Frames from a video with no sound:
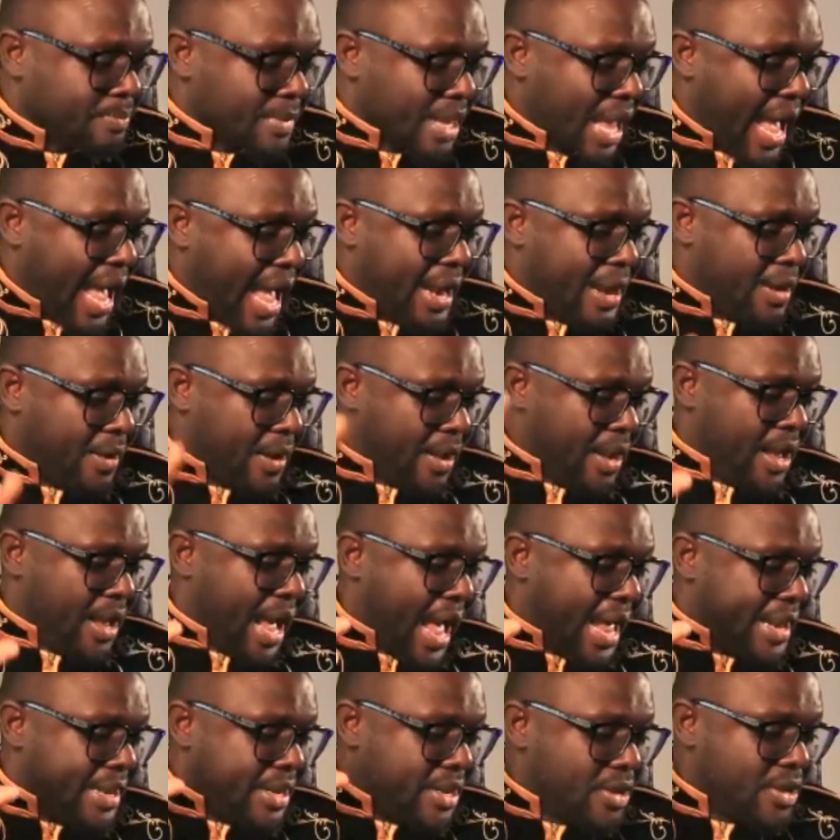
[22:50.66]
and,
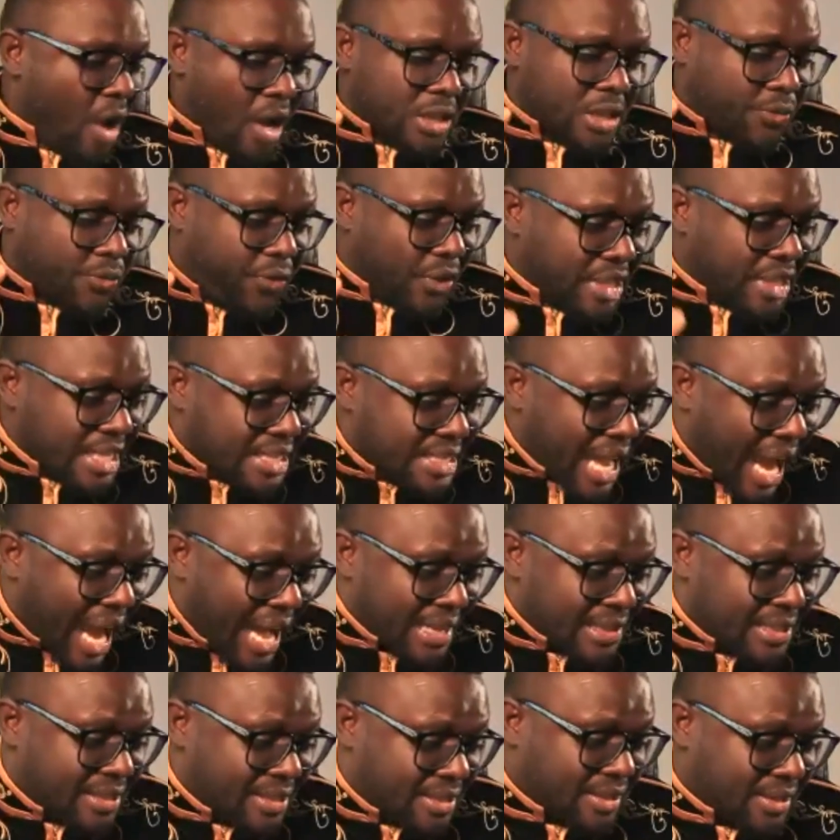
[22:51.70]
and not for
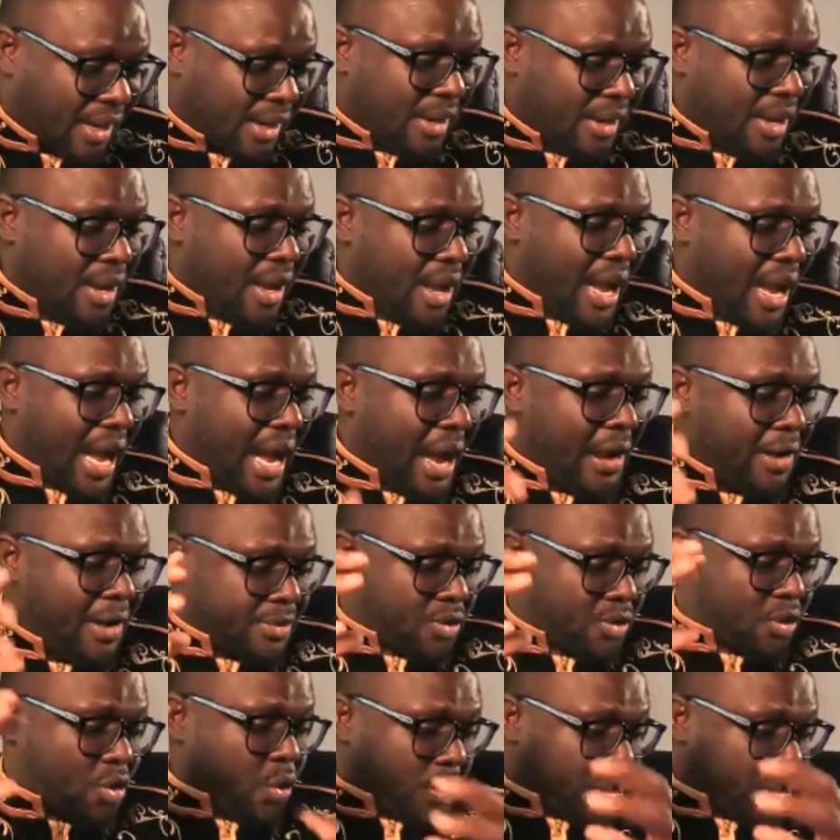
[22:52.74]
disaster, uh,
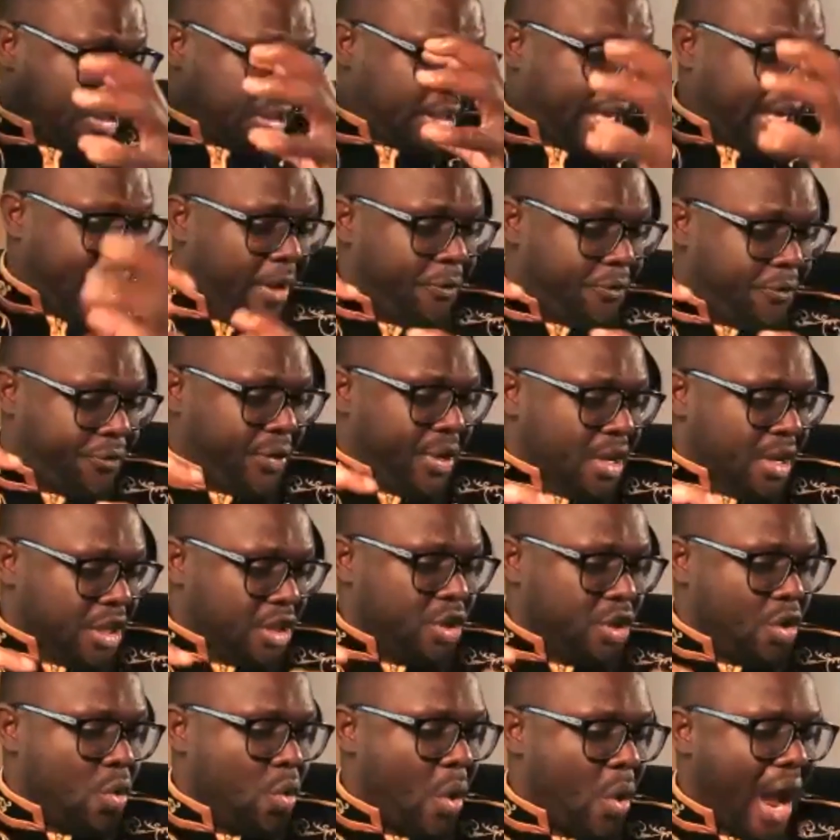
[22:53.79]
to give
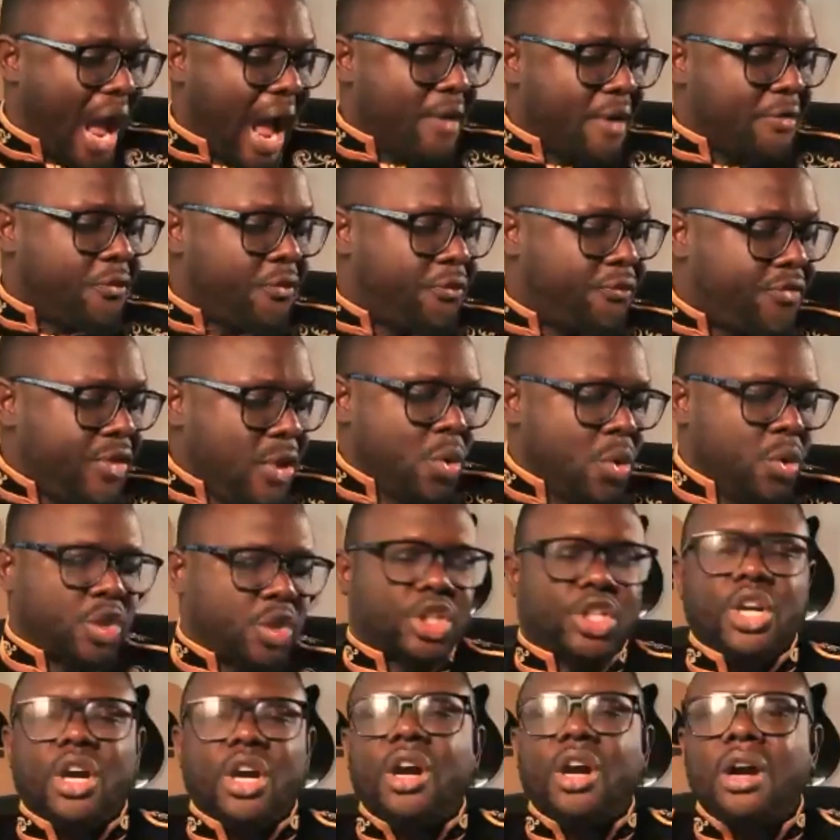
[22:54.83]
you a
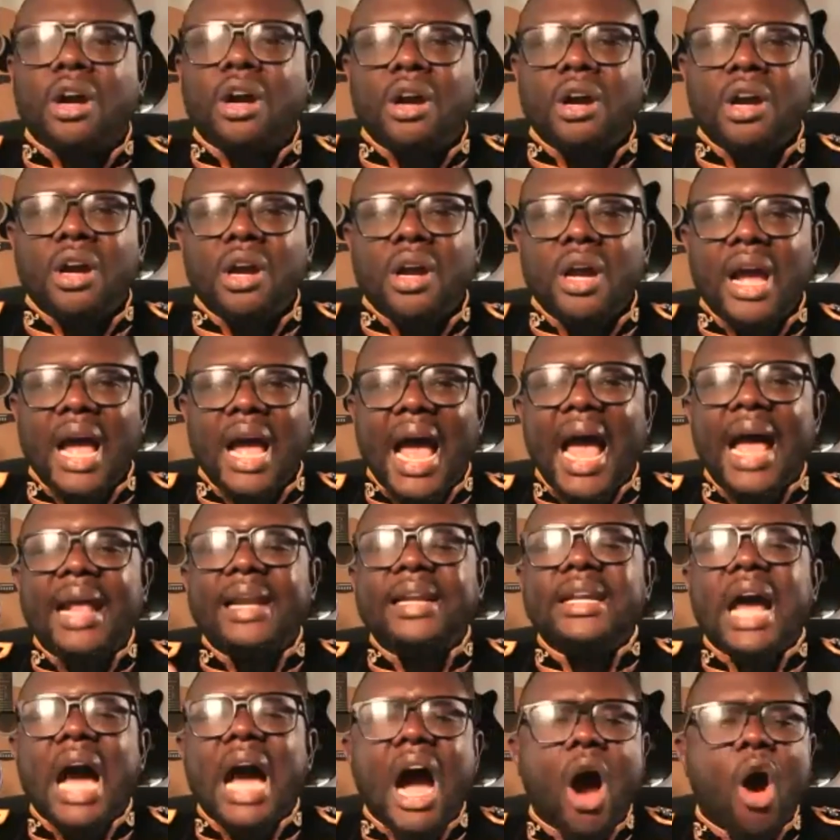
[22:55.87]
future
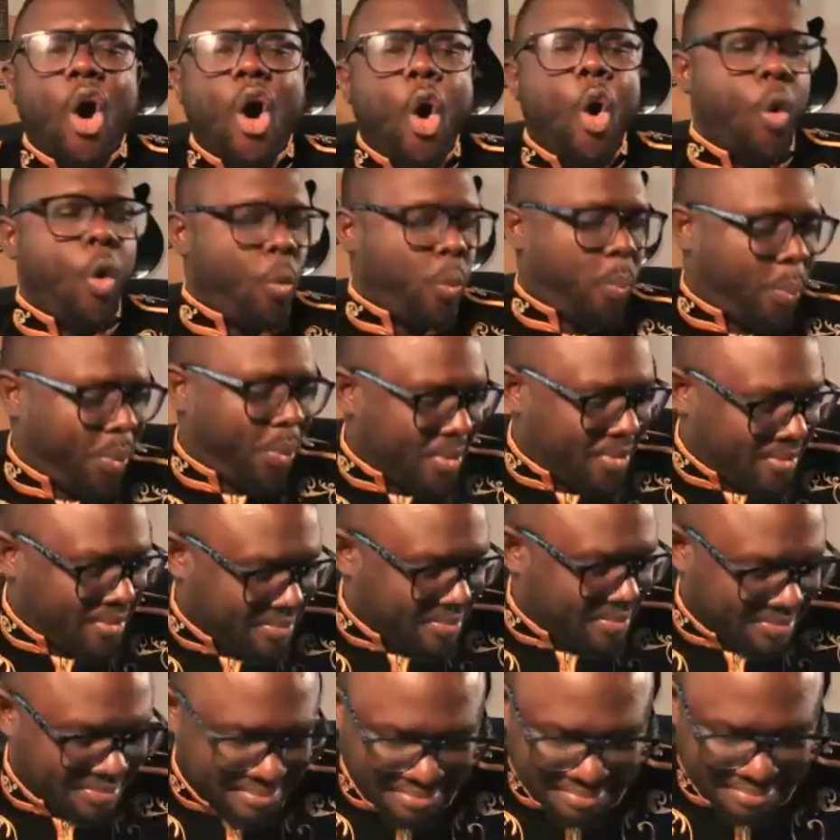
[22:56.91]
and a hope."
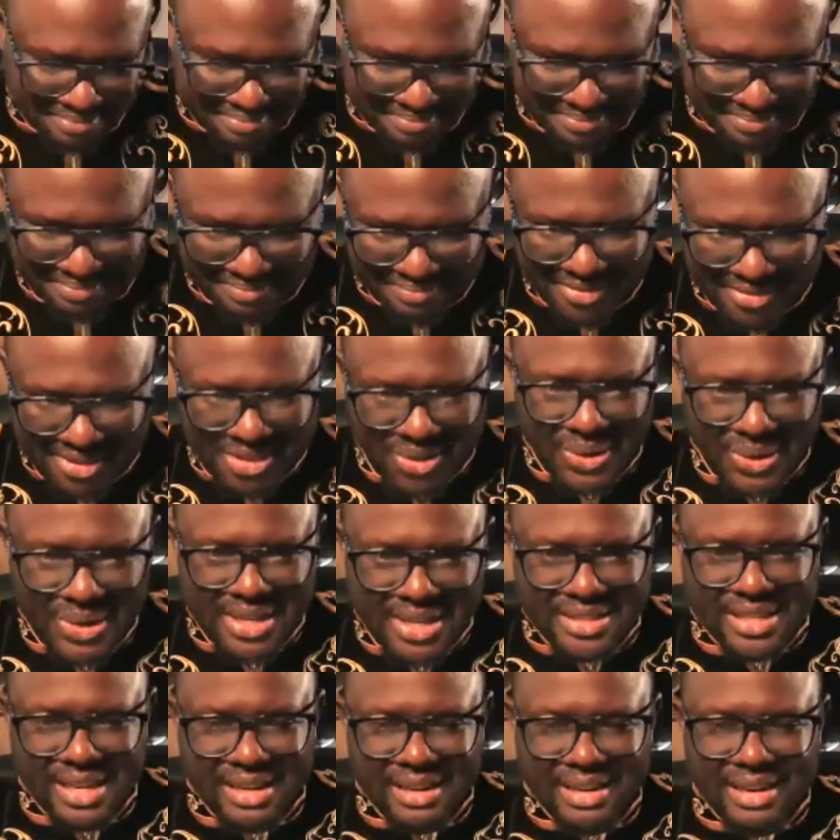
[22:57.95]
Mm-hmm. So
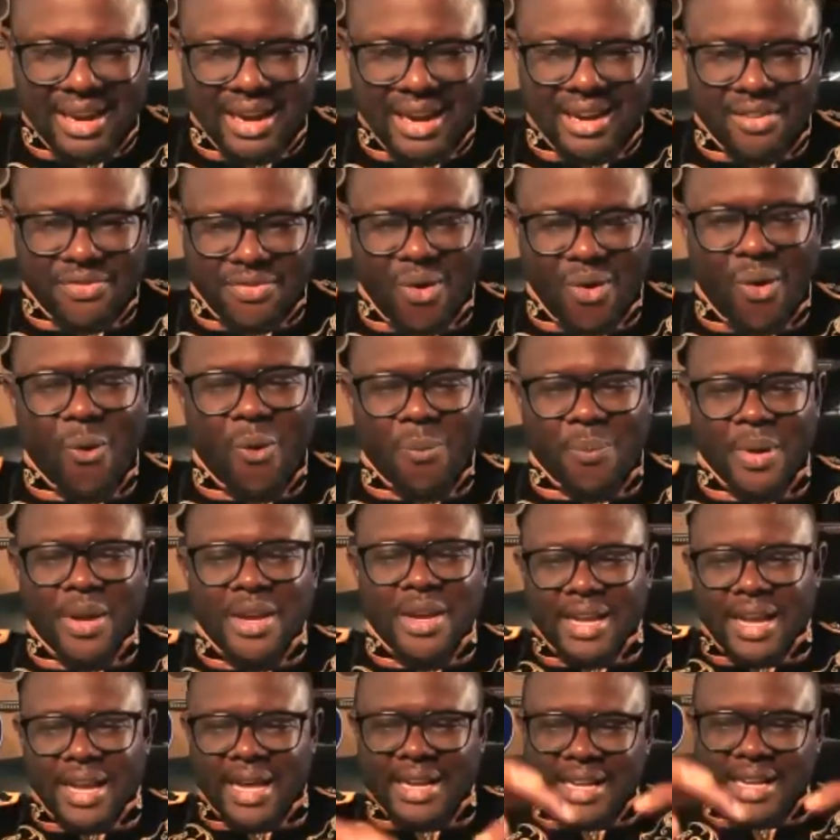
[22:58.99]
he's a God of hope,
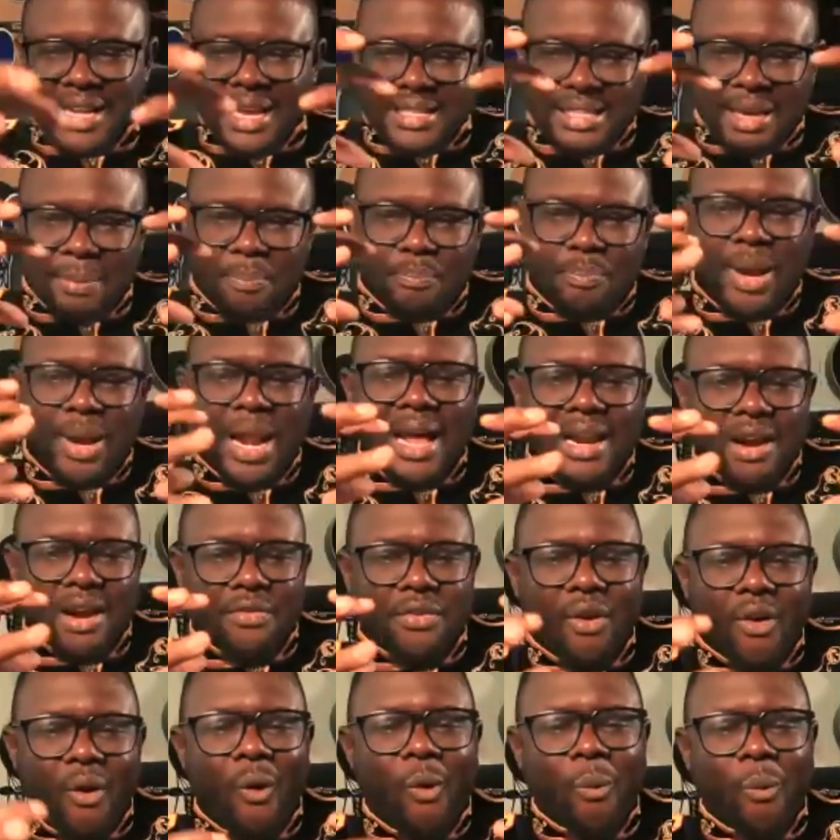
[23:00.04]
and he has a plan of
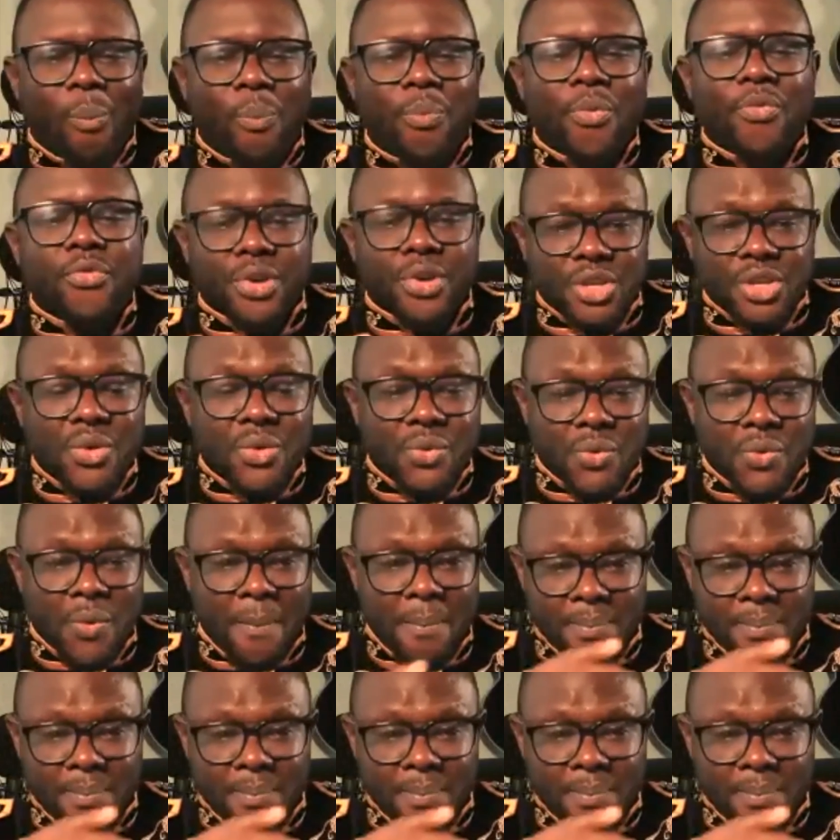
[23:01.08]
hope for you.